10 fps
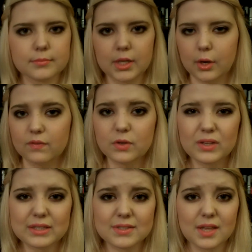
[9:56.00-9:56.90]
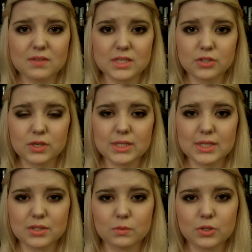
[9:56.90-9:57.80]
you know, if you don't like the scent of tea tree,
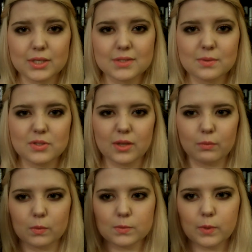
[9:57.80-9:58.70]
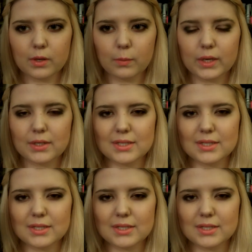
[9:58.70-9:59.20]
then don't try this one, try the rose water one,